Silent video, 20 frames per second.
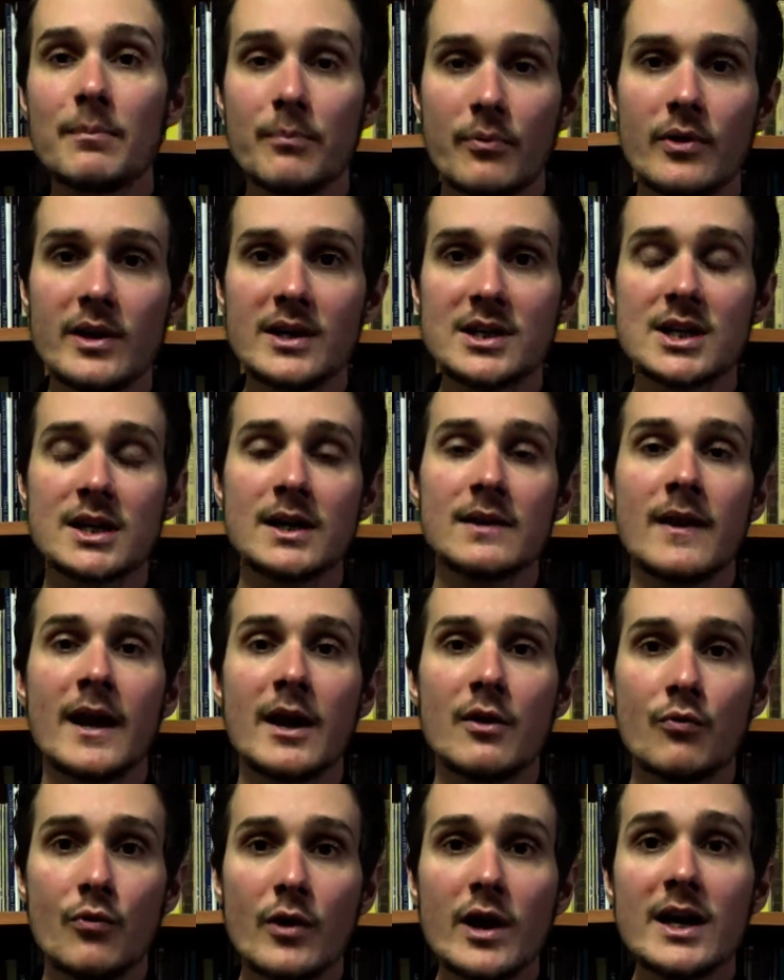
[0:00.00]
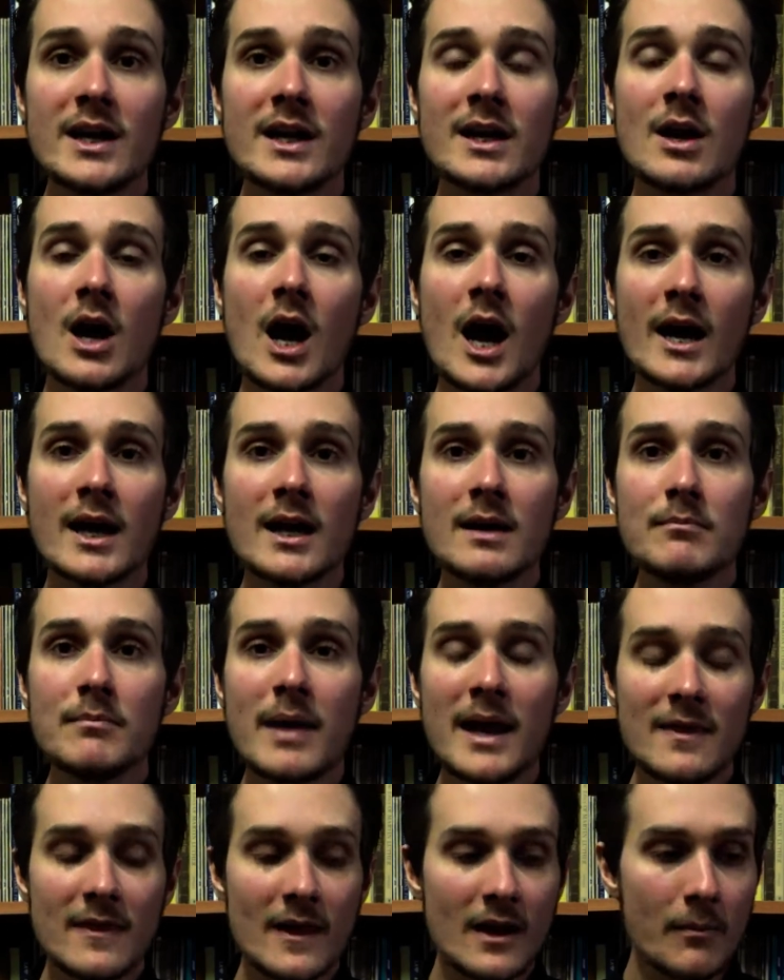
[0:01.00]
preaching and lay reading, I can
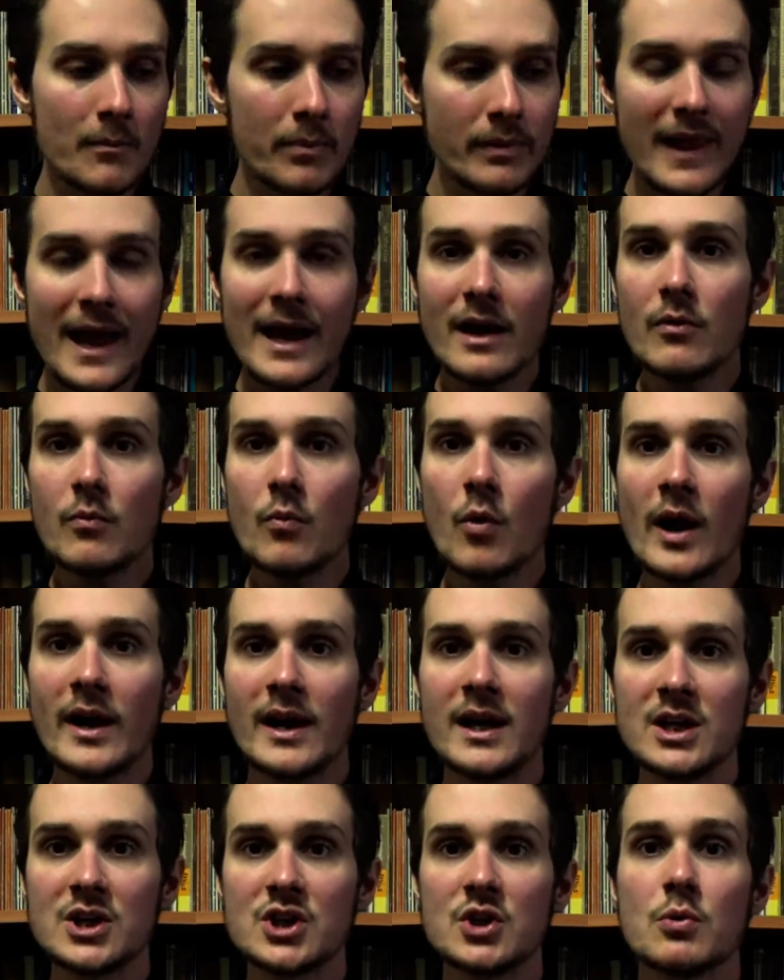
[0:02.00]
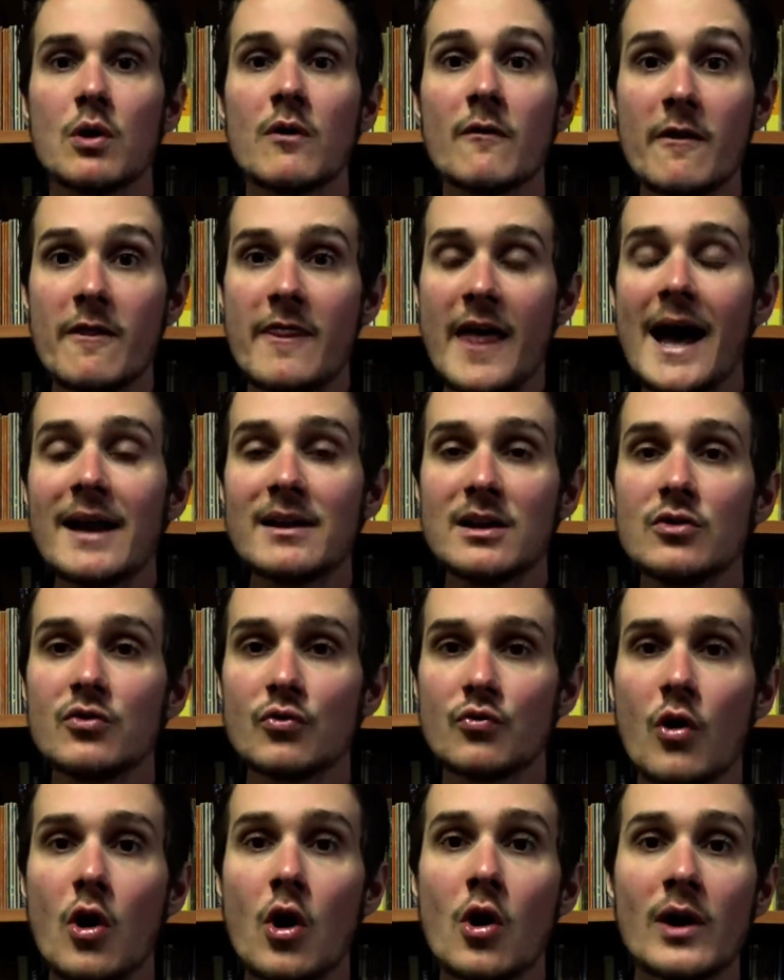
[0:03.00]
make that a black and white issue of that is
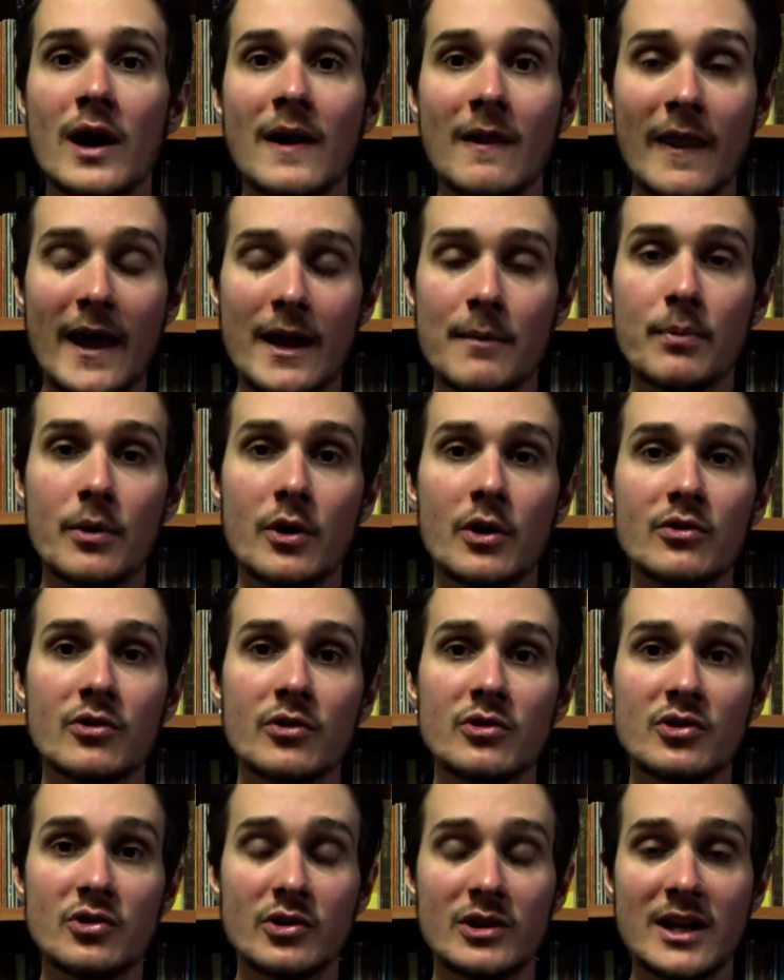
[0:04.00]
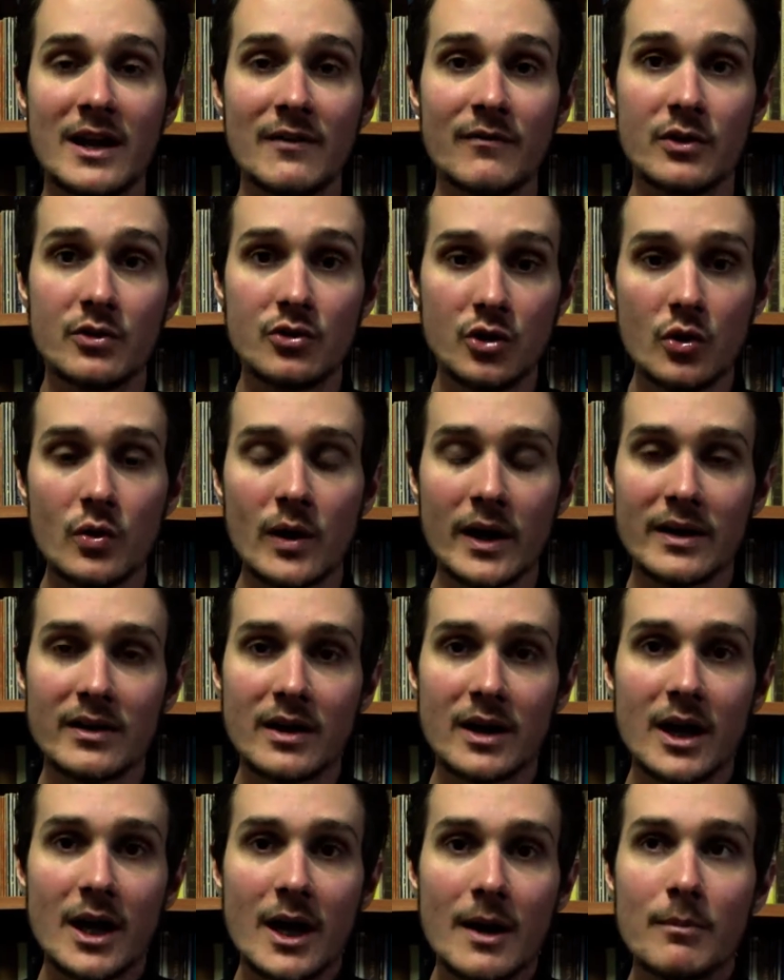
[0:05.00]
wrong, a lay person should never do it.
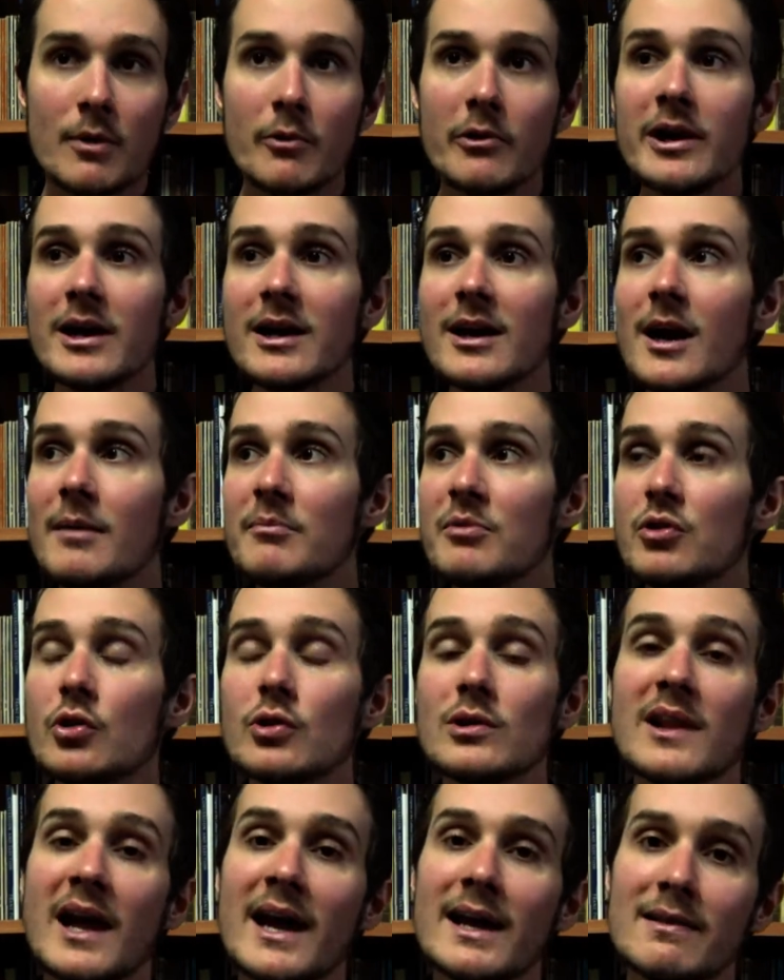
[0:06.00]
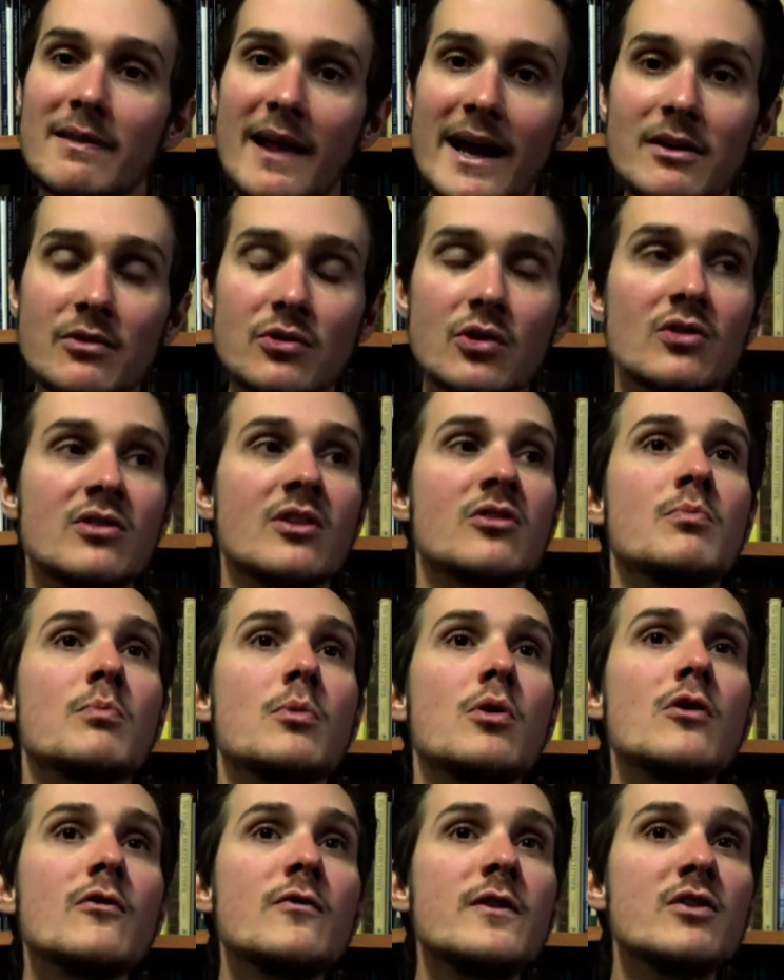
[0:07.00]
But when it comes to lay lectors, it's
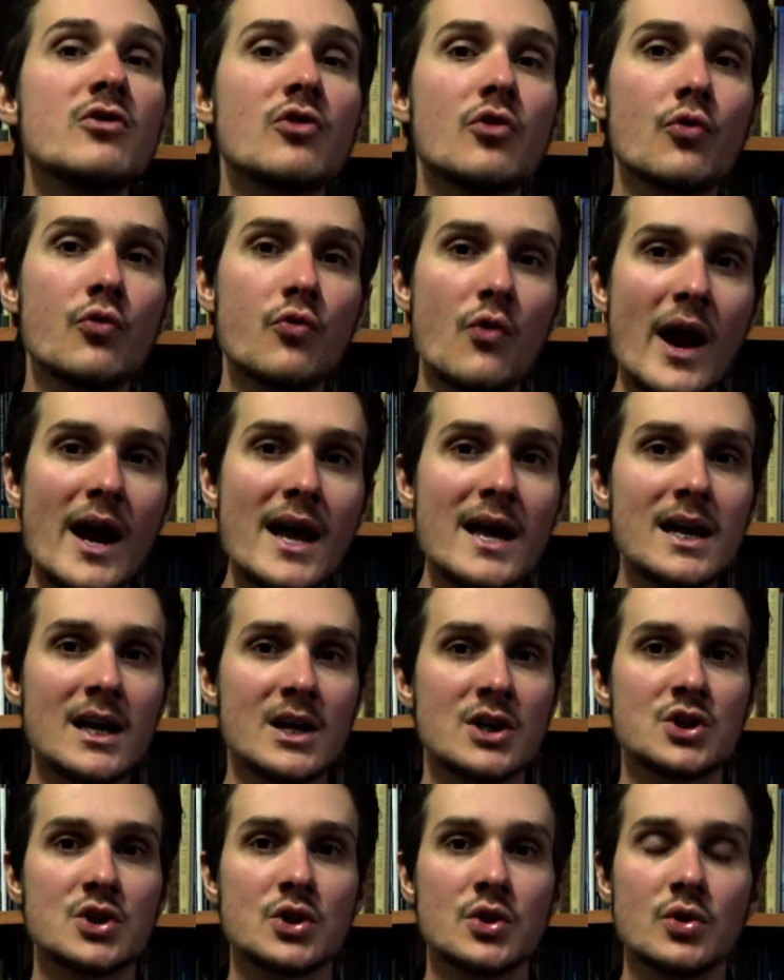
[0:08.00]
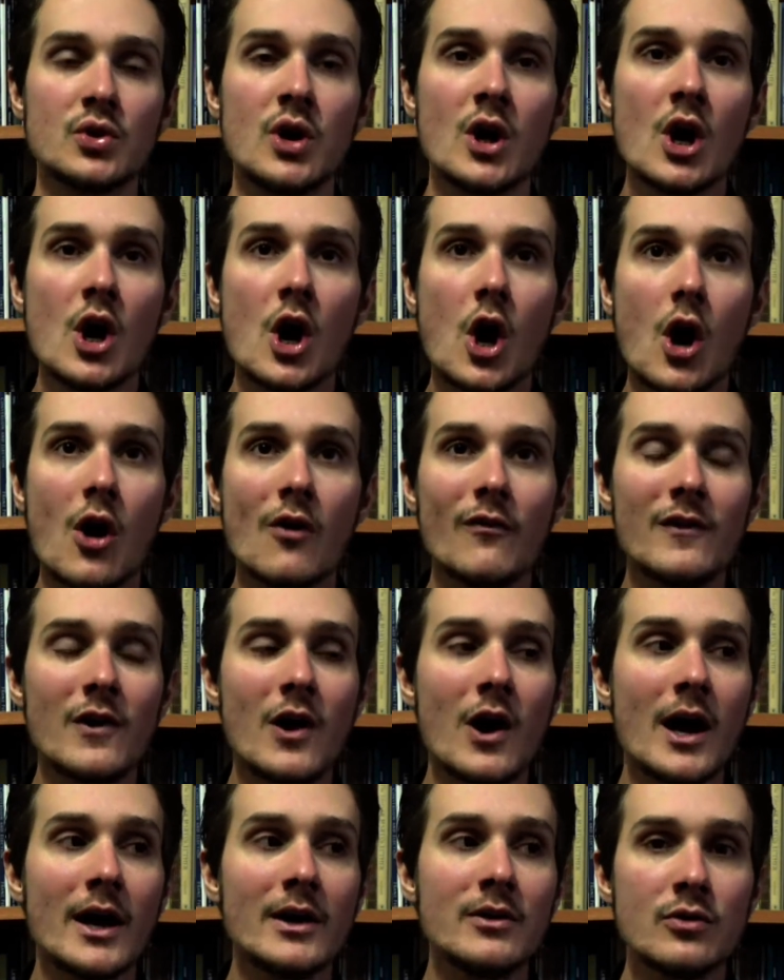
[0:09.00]
more of this grey issue of
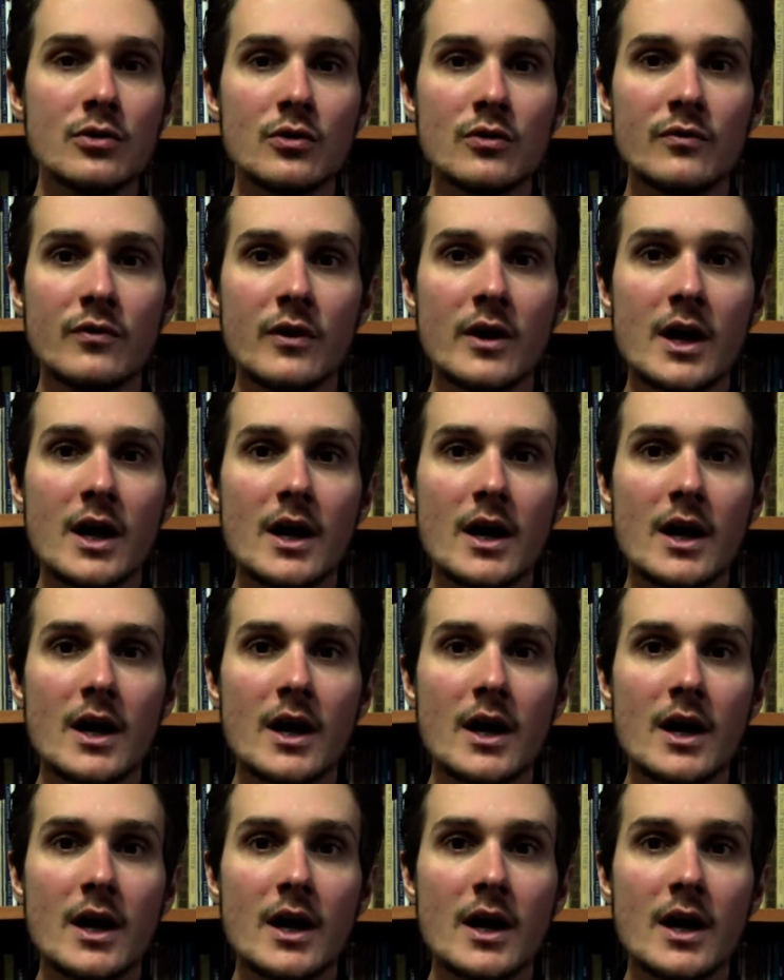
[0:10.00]
kind of